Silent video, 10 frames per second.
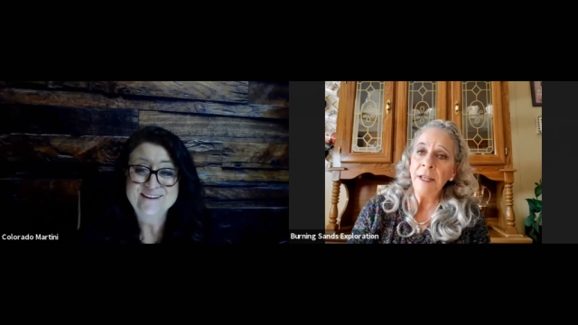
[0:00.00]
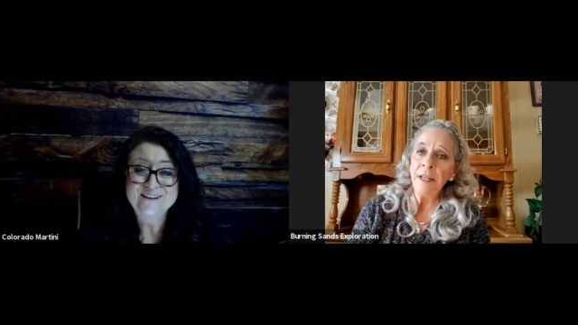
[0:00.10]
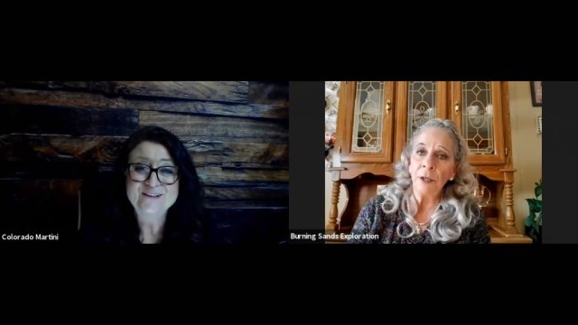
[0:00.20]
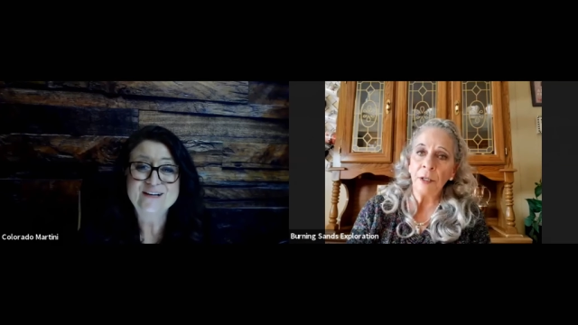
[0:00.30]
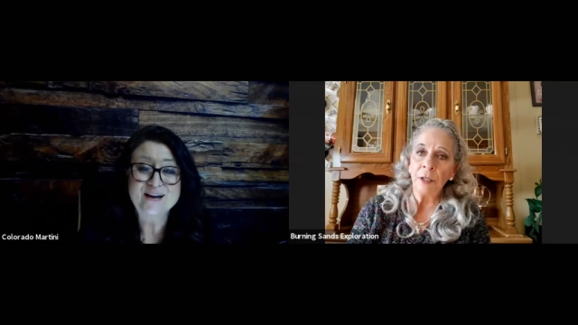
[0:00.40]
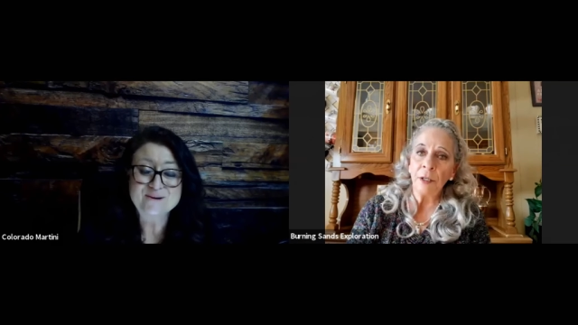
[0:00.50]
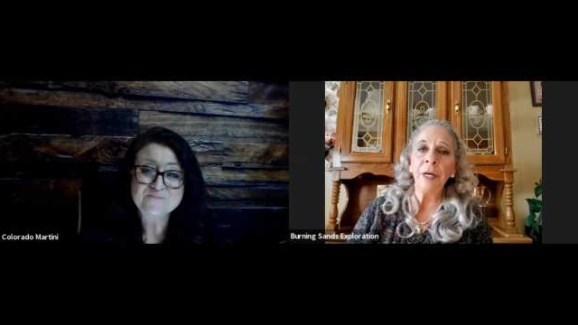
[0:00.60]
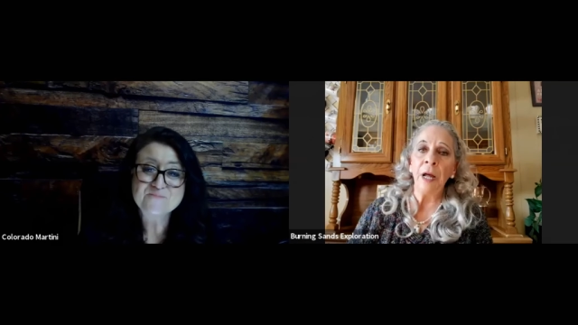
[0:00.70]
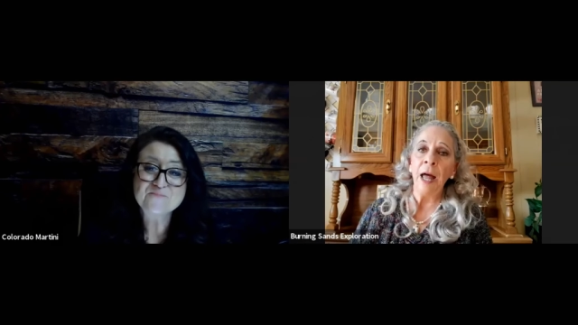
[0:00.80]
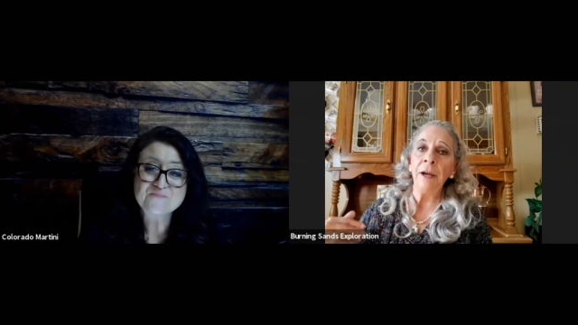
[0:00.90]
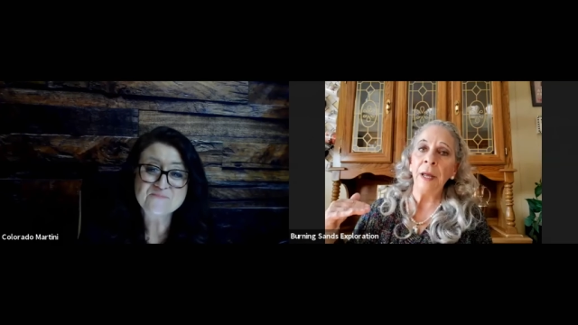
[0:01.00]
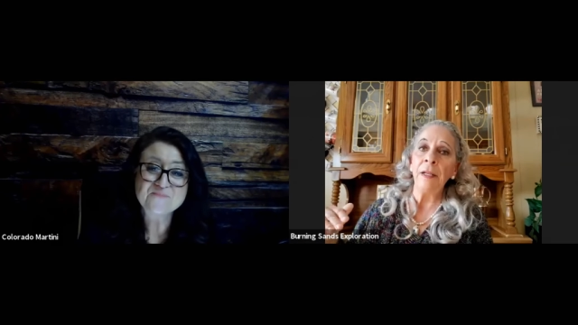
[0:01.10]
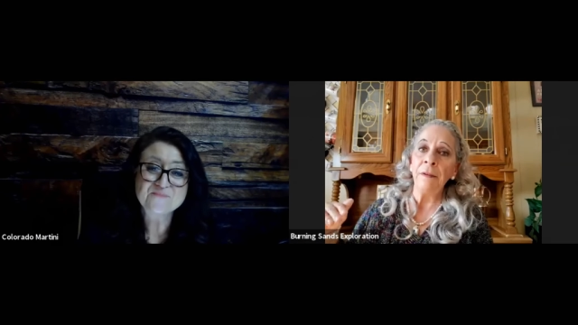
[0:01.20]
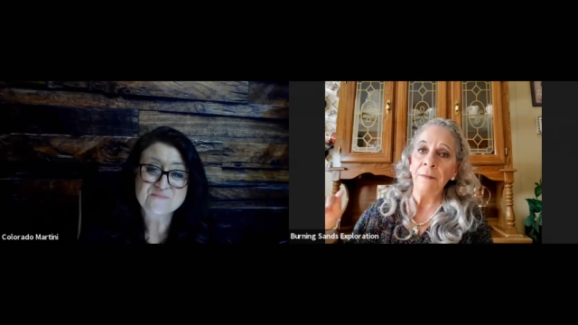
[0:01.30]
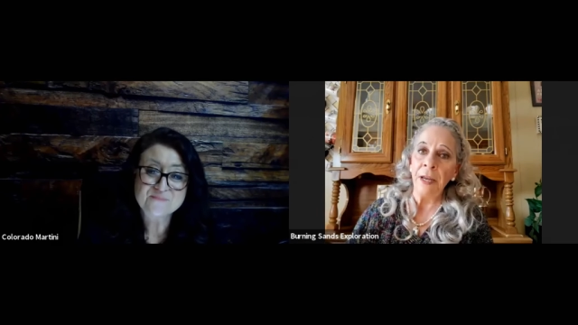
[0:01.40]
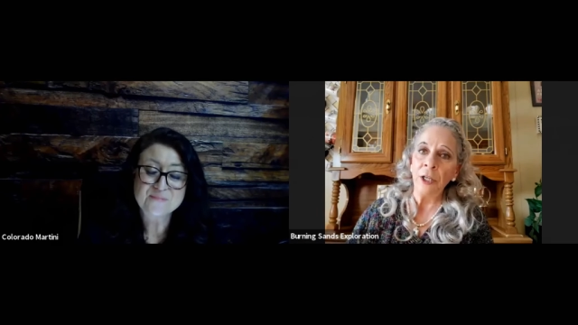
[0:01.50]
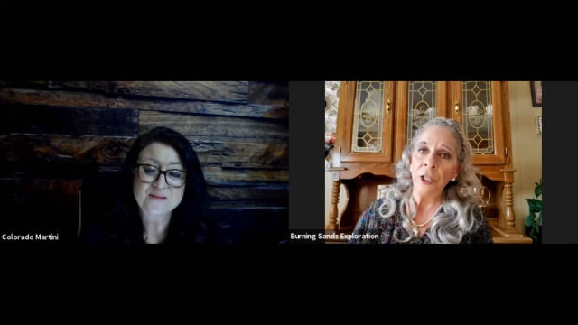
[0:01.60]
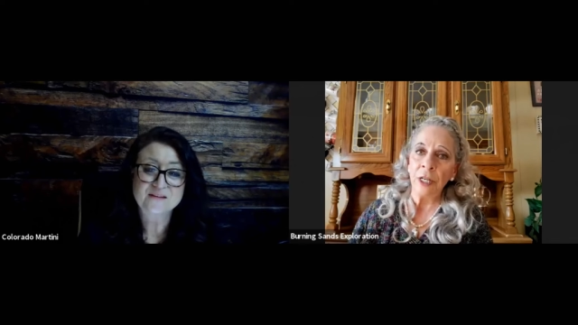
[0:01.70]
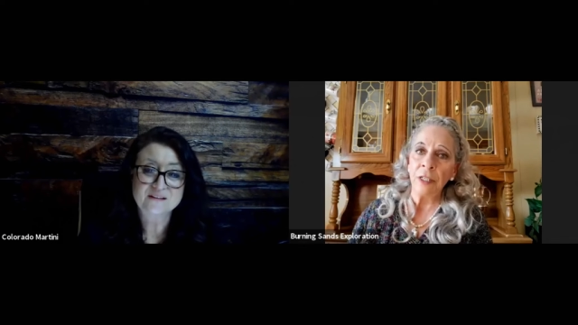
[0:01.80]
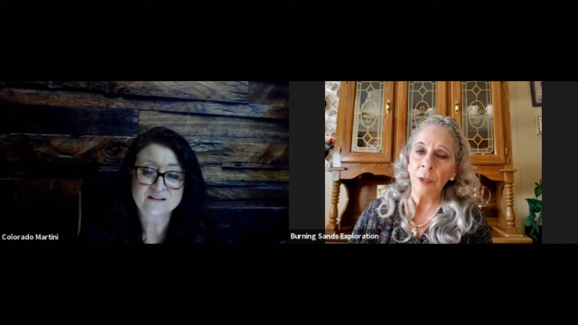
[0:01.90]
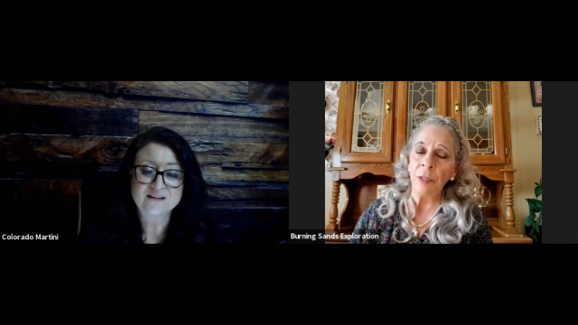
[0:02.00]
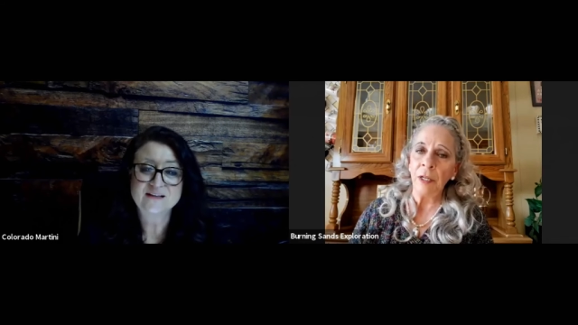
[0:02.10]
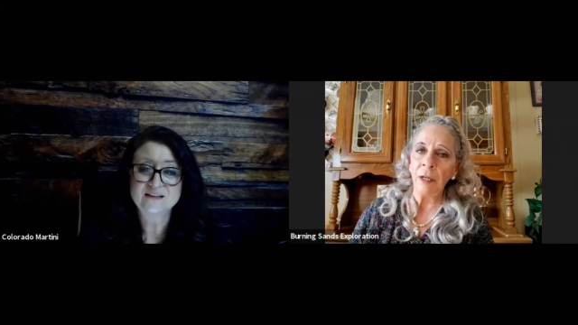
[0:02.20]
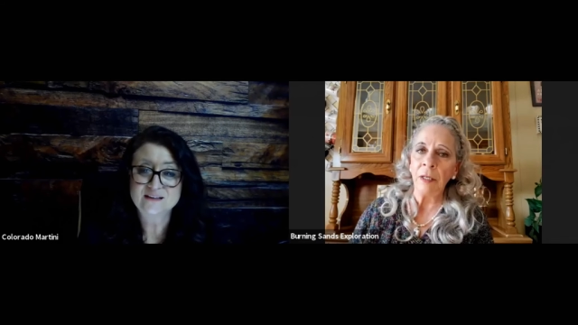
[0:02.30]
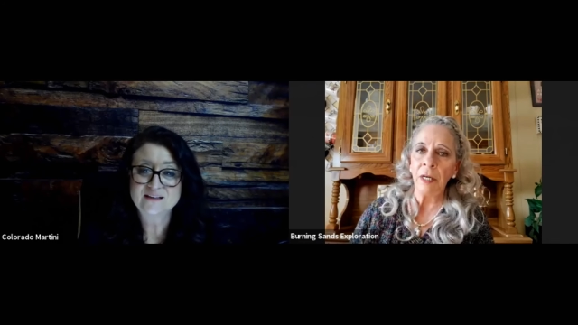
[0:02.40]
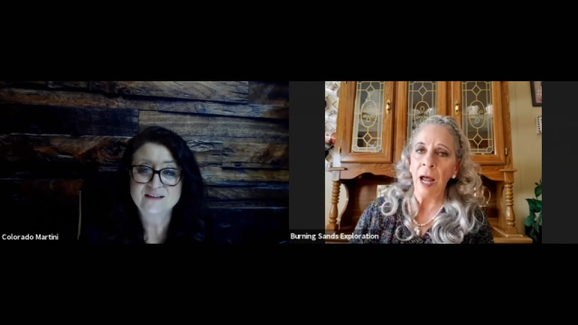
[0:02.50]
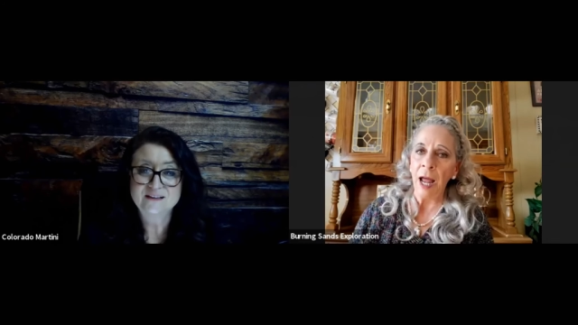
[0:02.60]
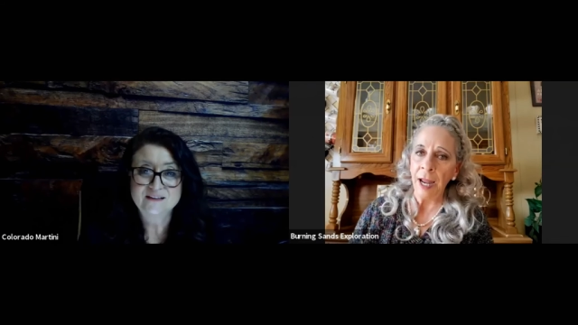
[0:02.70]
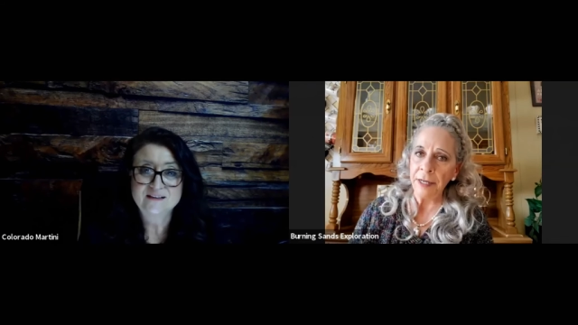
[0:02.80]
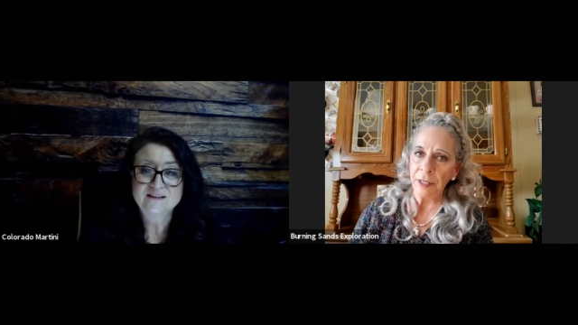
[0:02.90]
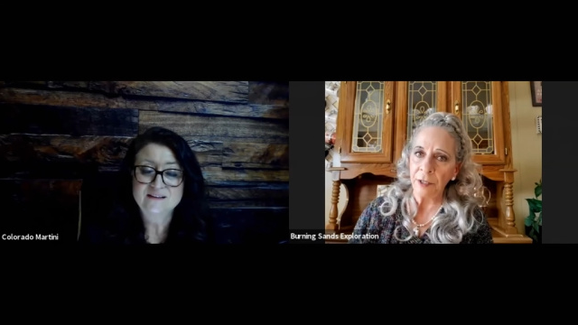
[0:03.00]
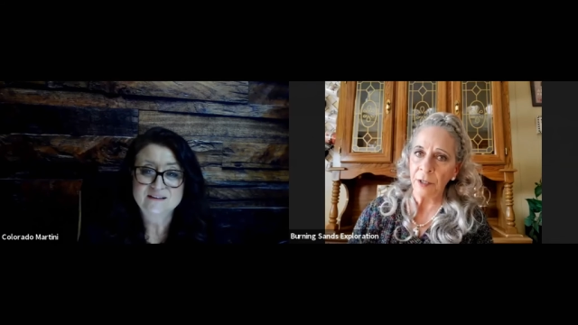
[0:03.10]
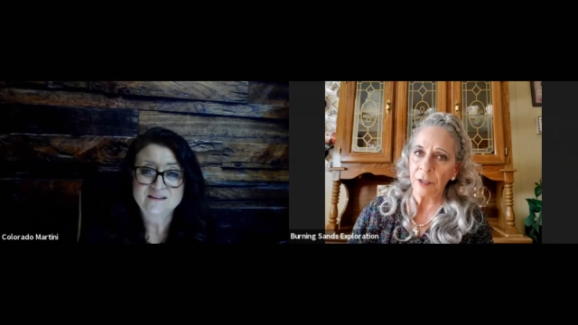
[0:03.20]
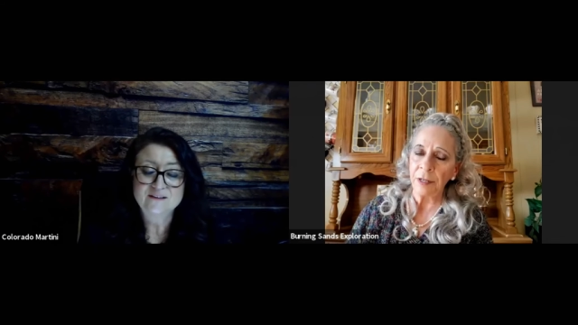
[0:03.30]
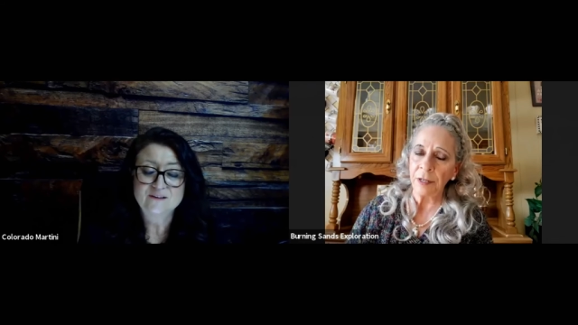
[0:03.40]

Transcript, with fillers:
Speaker 1: but we're at a higher elevation, so they call it a high desert.